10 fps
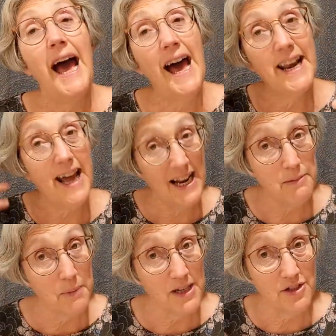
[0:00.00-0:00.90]
And I had
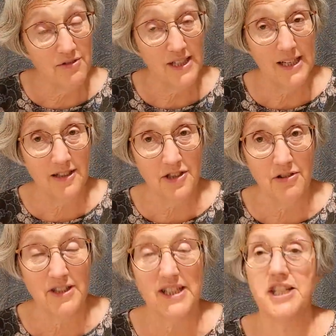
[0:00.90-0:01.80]
in mind to read Little
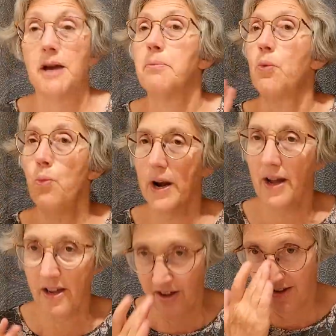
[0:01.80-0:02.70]
Dorrit this year, but when
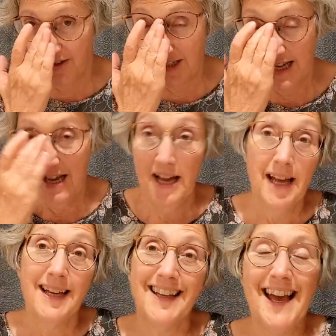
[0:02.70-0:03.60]
I heard
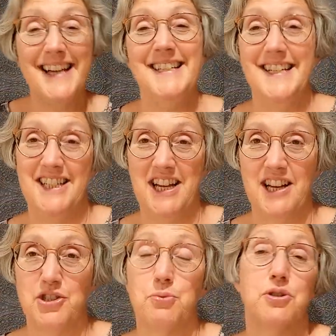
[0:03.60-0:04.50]
Katie's
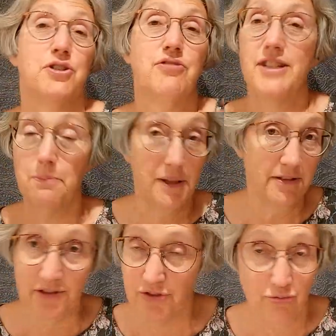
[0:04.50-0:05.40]
challenge was to read a
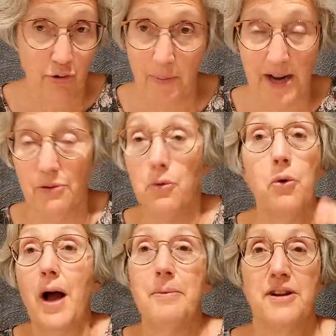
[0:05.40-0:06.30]
Bilderness romance
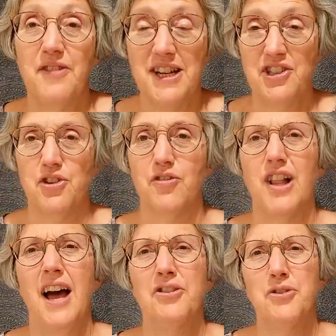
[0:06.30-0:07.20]
or coming of age
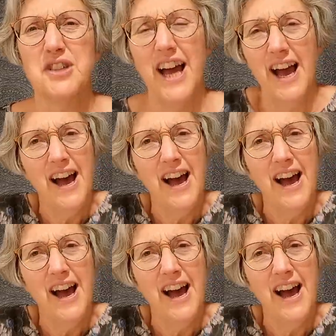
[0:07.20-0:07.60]
novel, I thought,